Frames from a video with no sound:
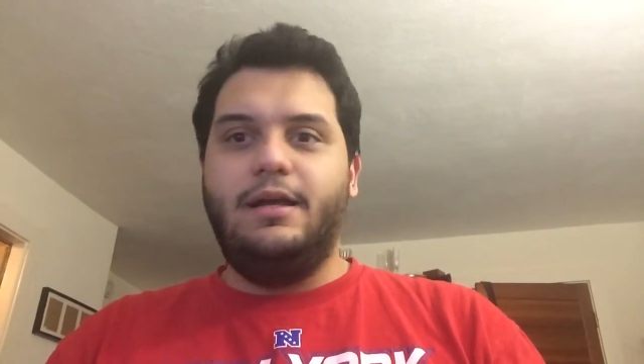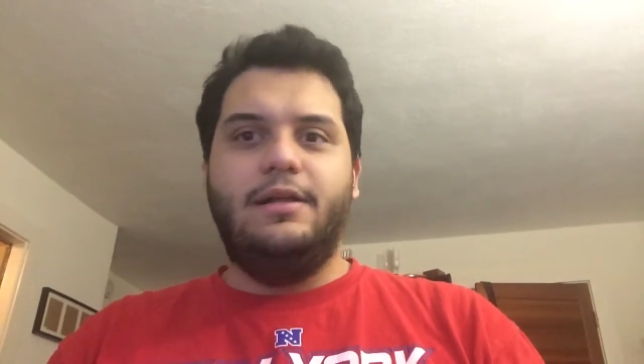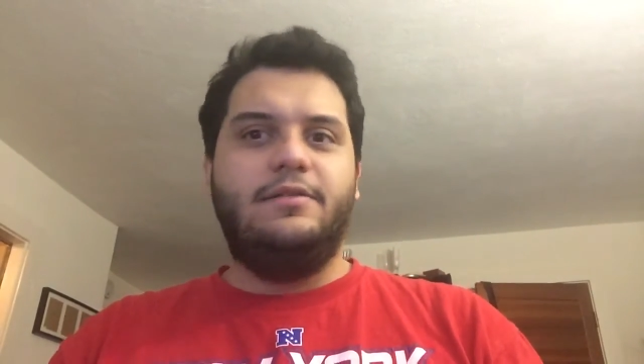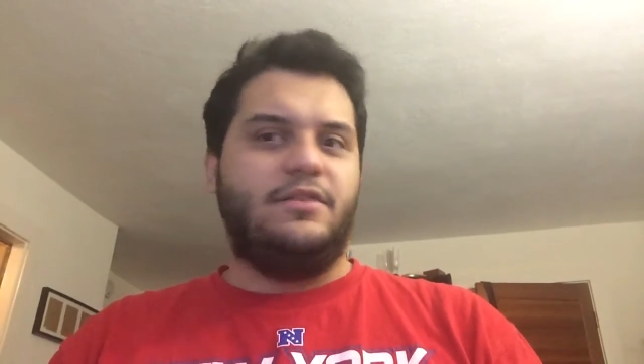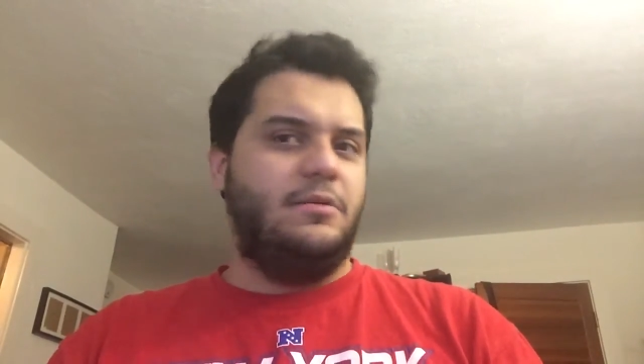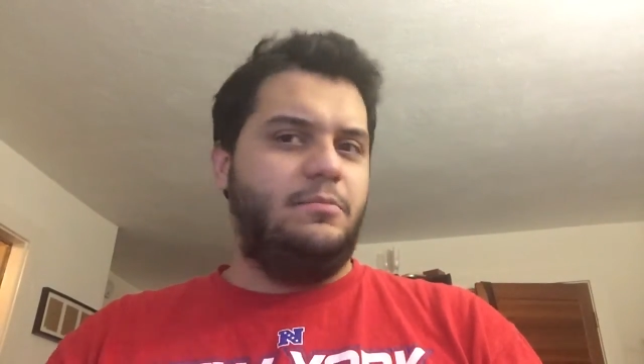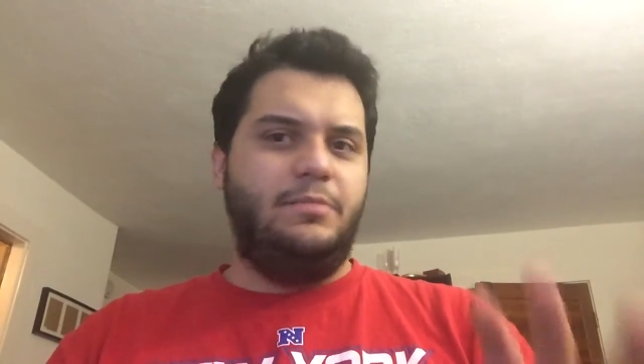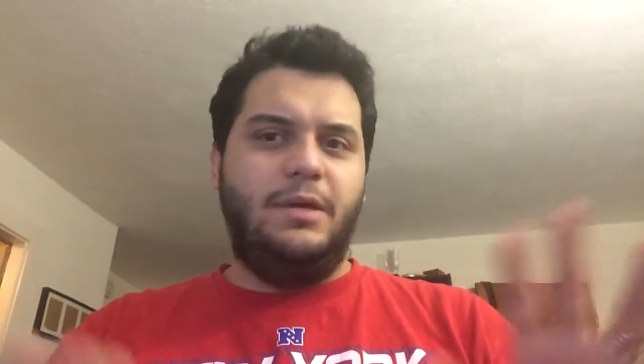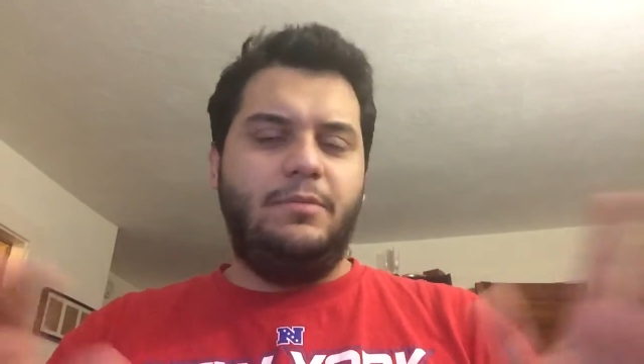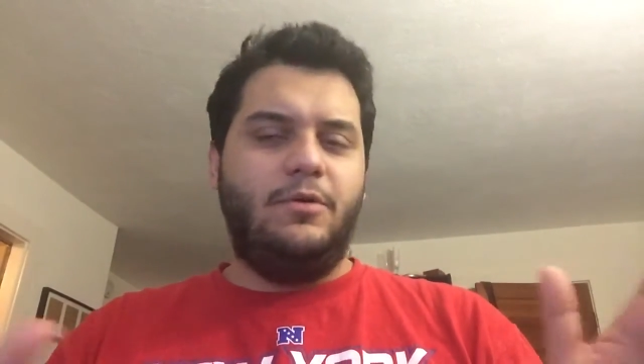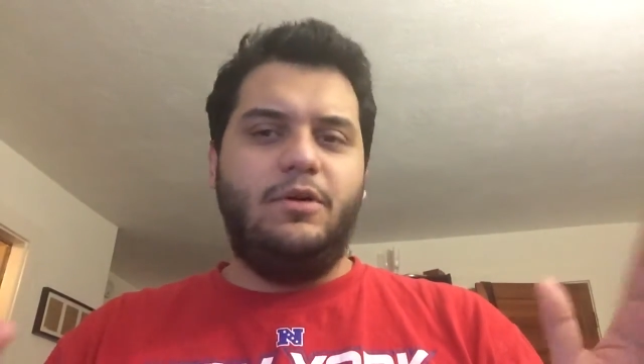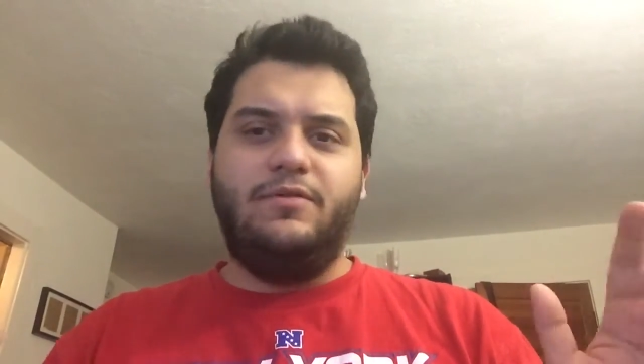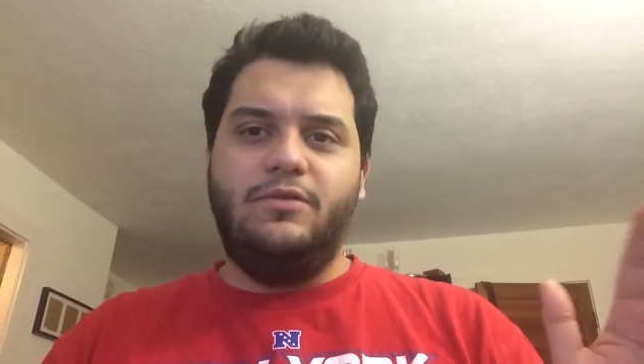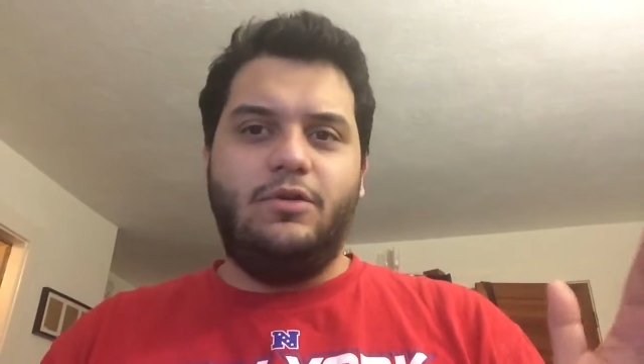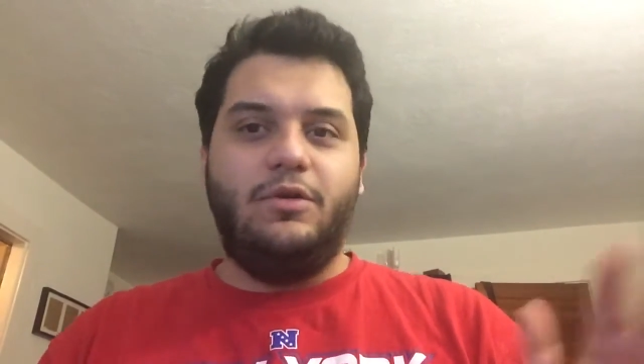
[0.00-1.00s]
Some
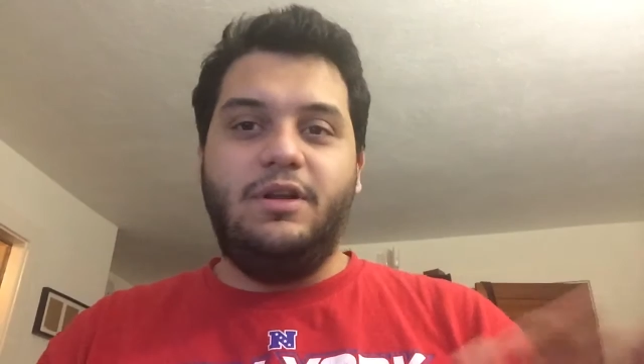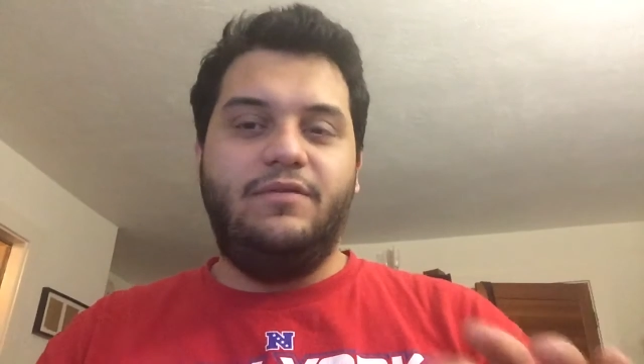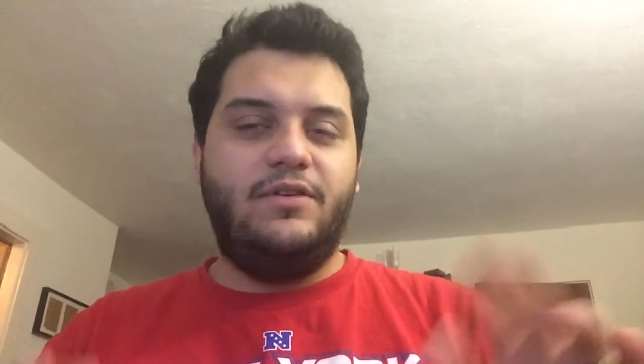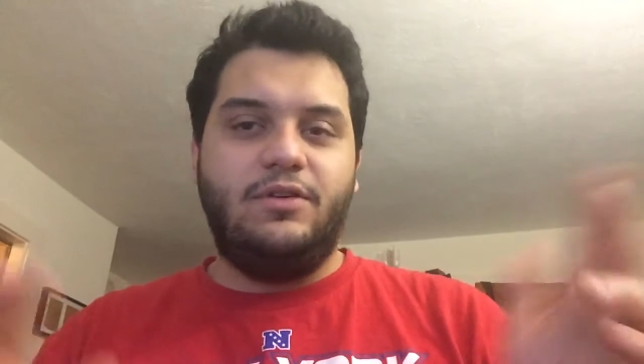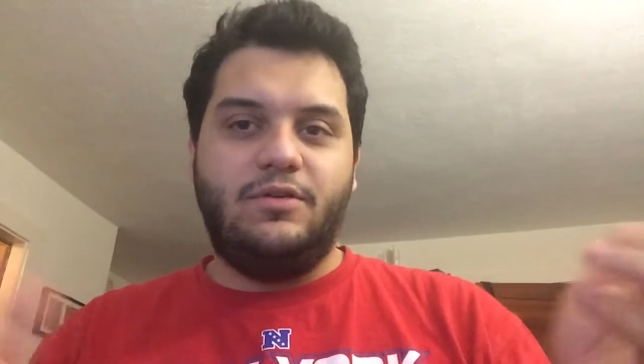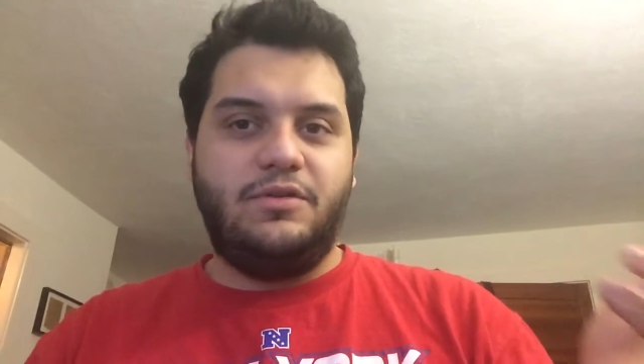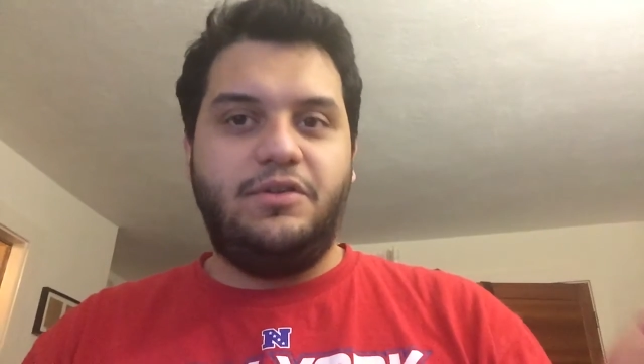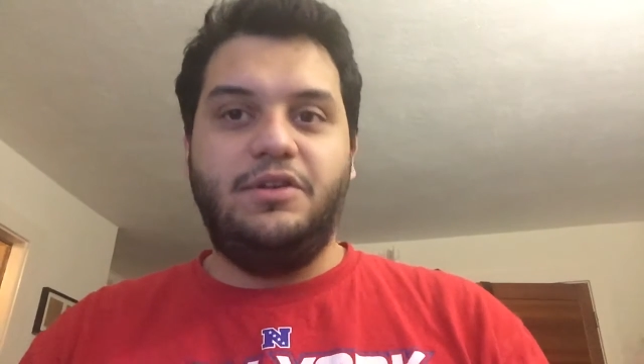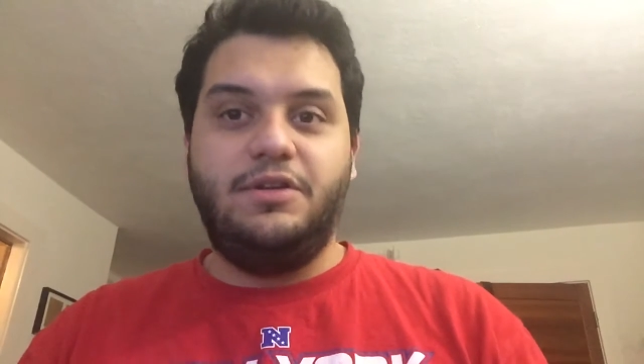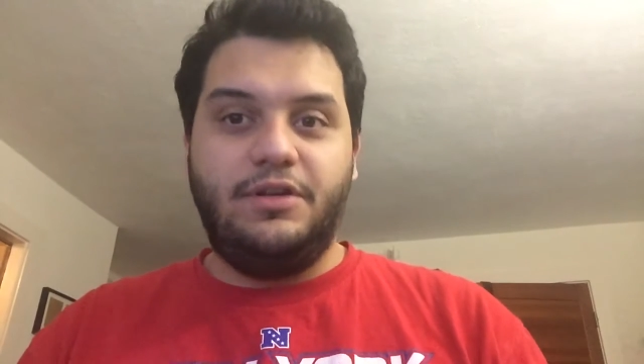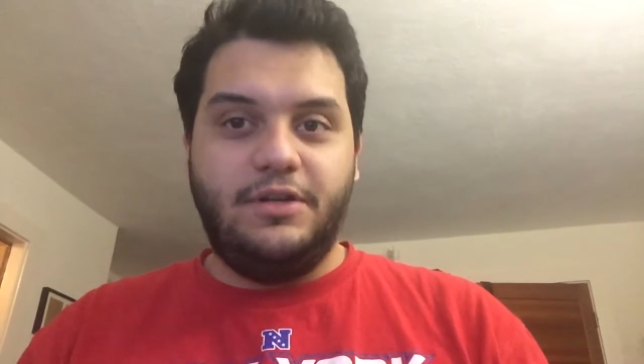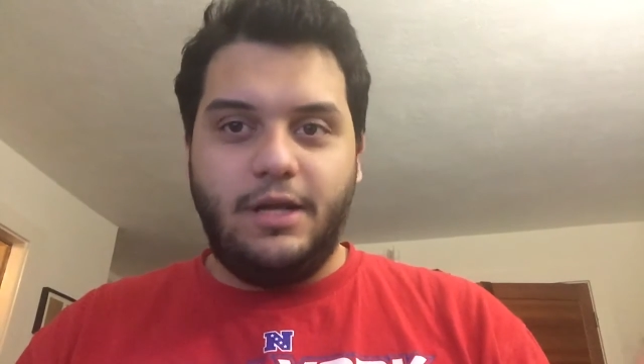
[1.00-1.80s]
people don't even consider